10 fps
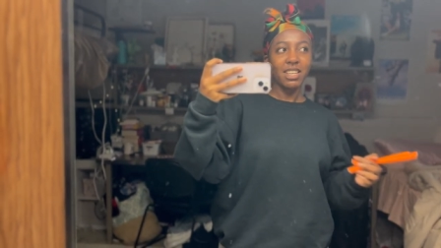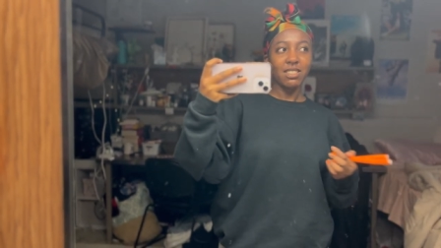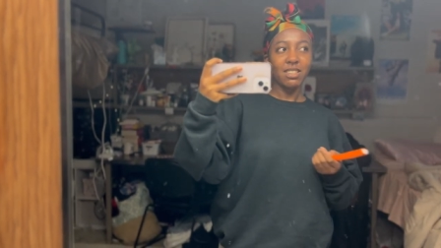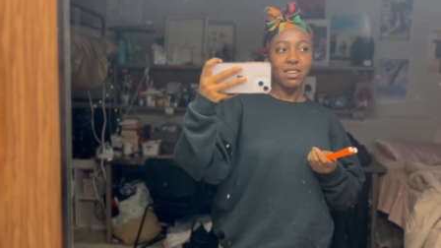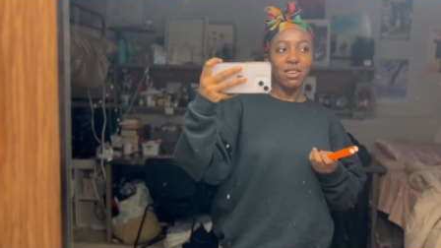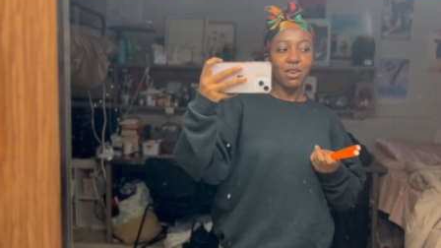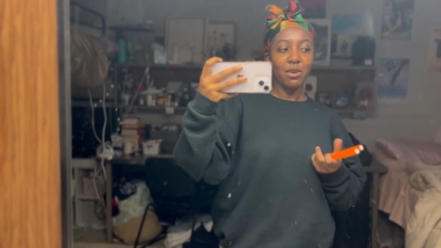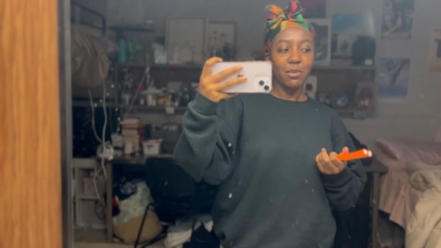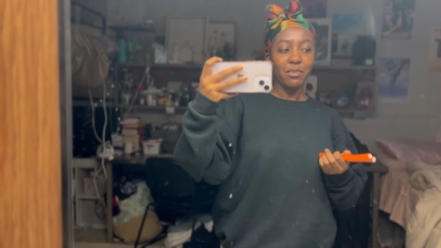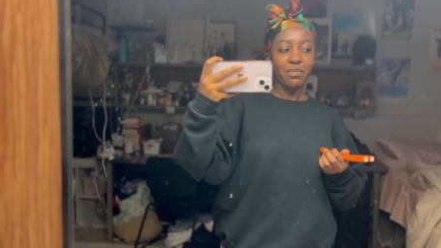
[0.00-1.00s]

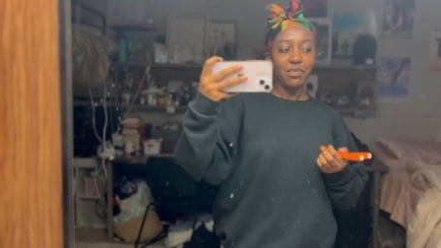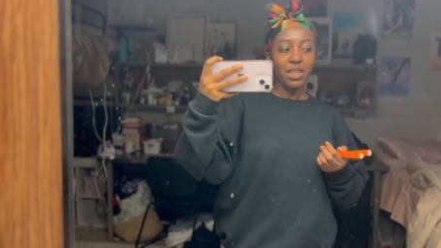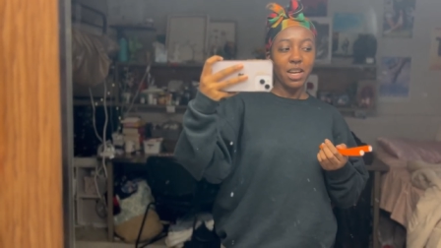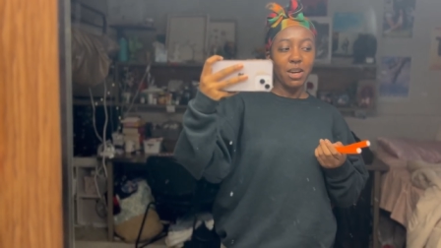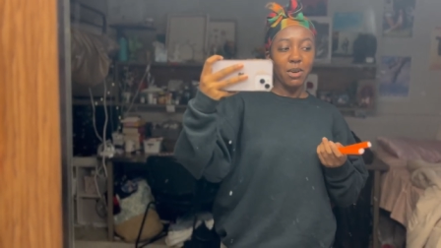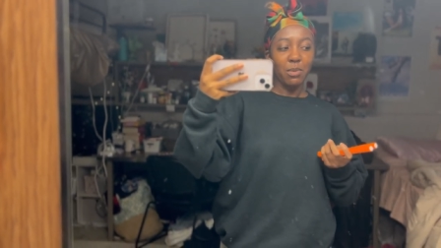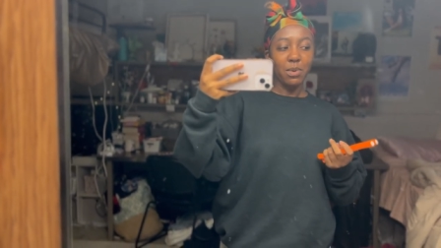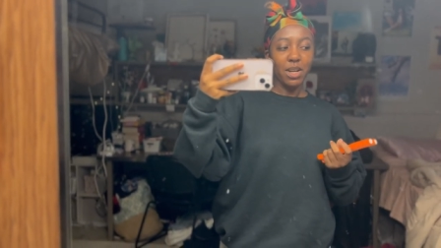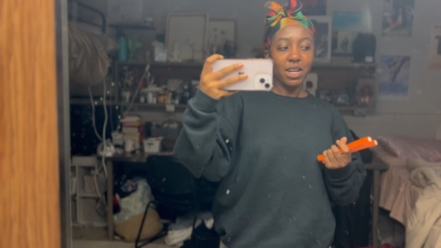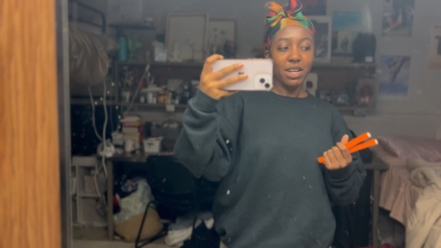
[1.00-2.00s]
So
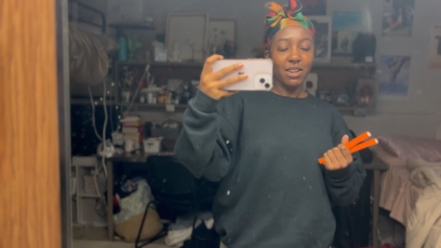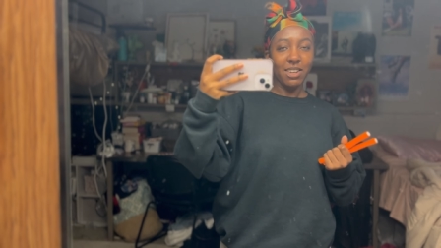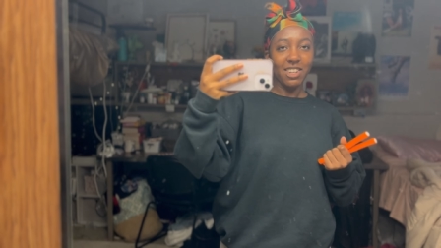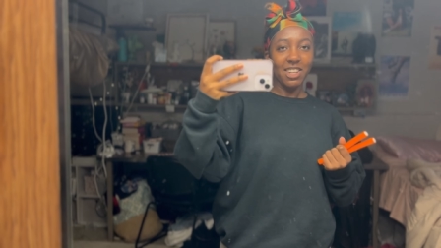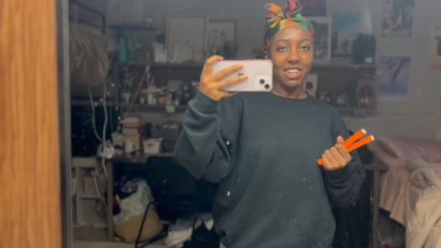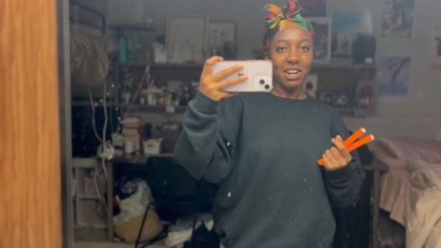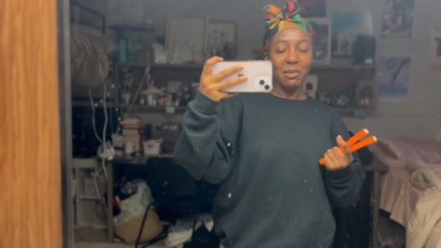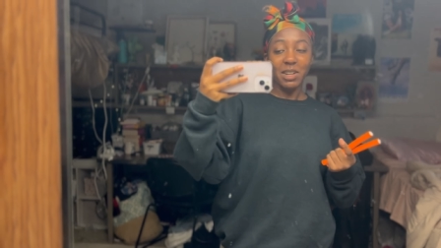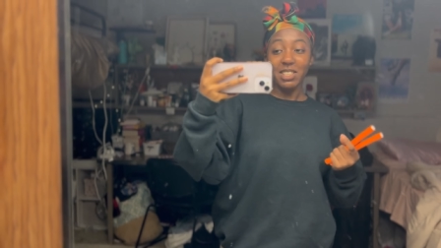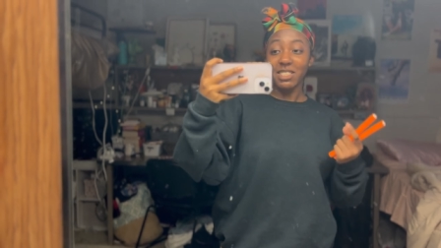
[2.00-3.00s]
we are, oh
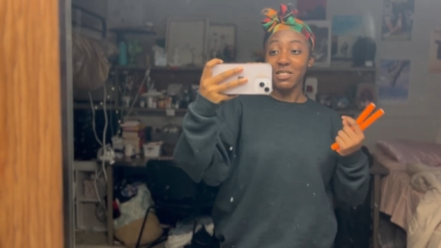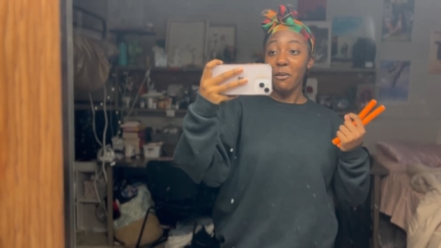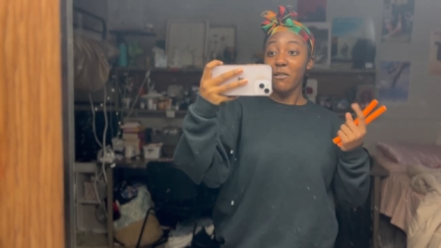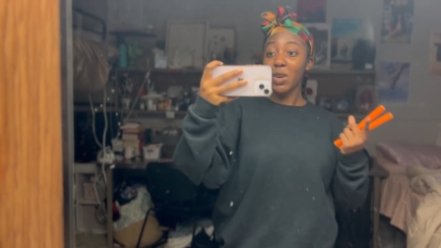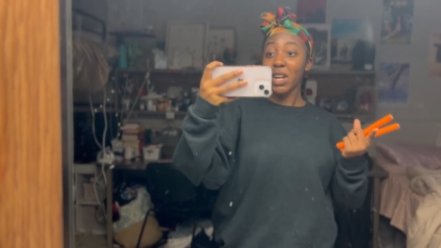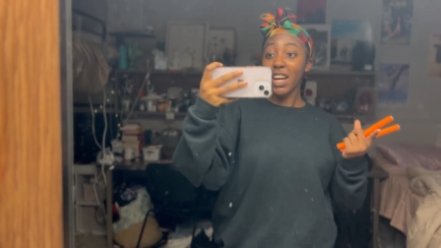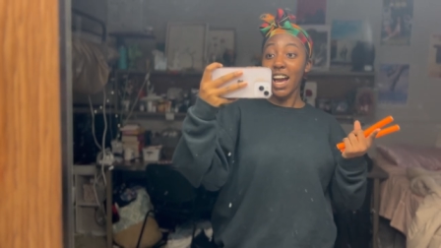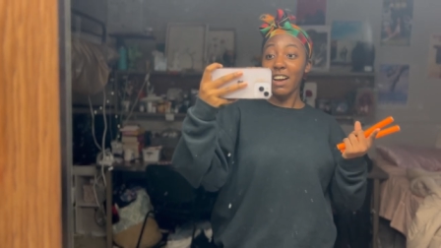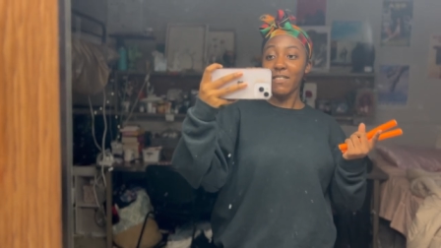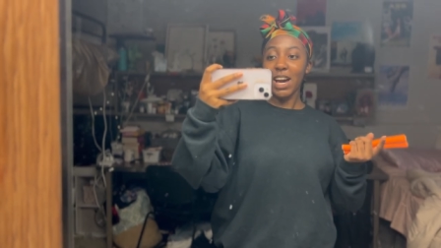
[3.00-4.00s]
my goodness, four and a
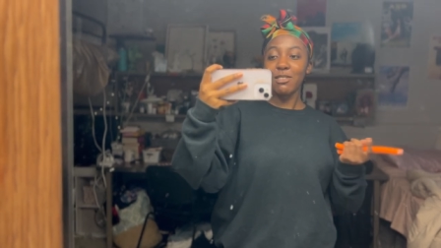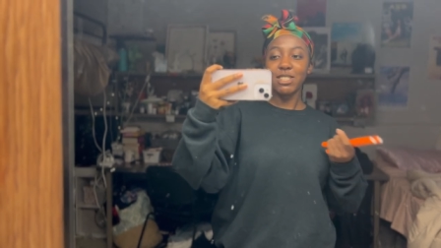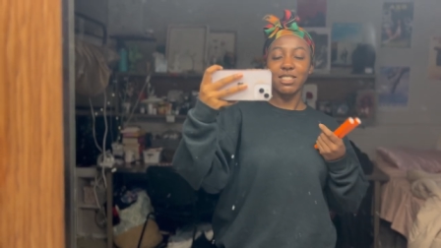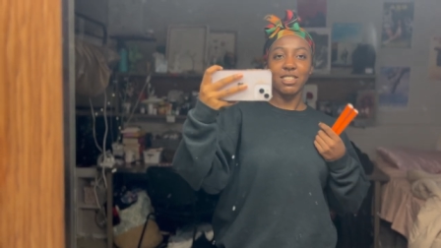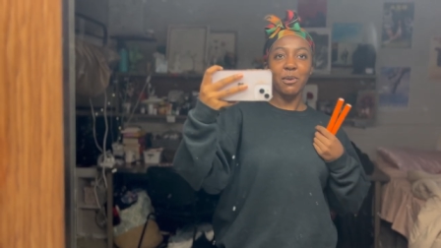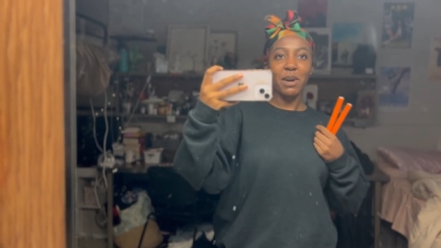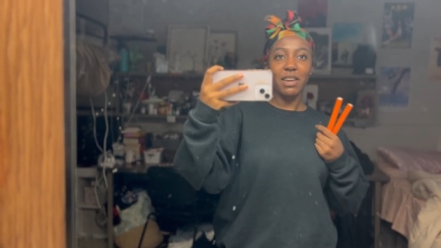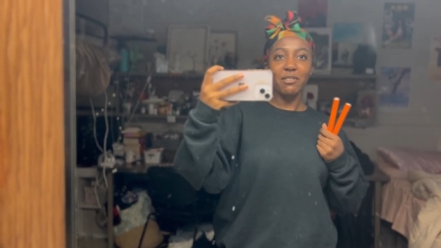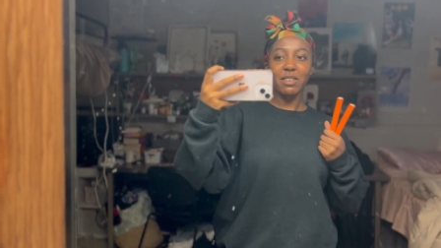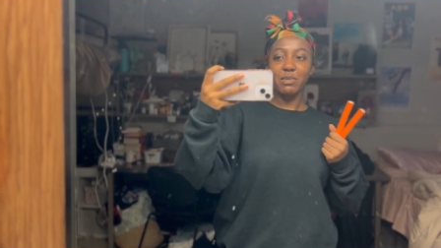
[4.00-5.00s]
half hours
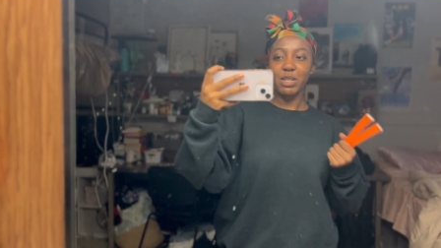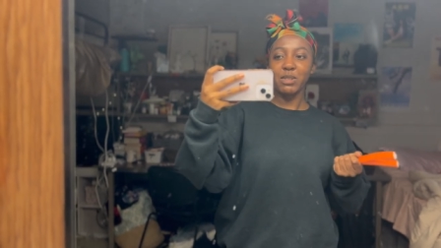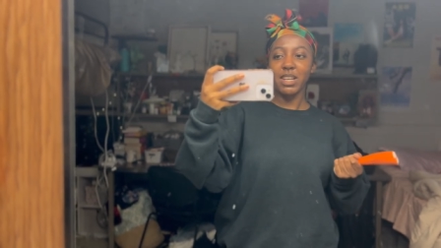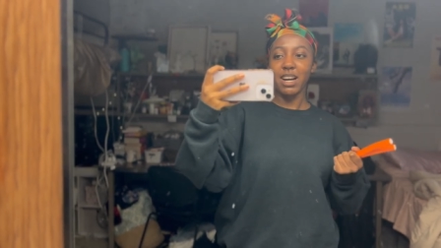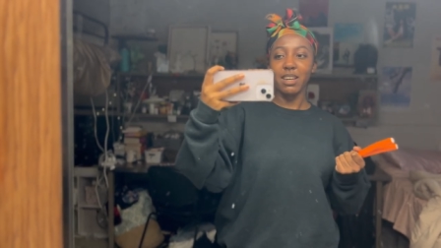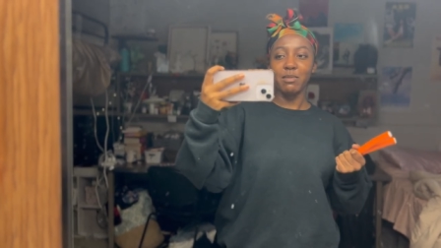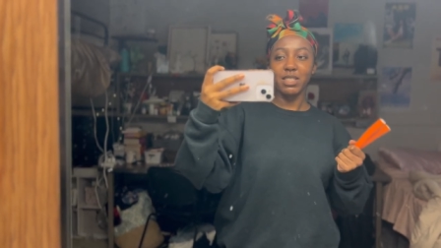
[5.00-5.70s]
away from showtime.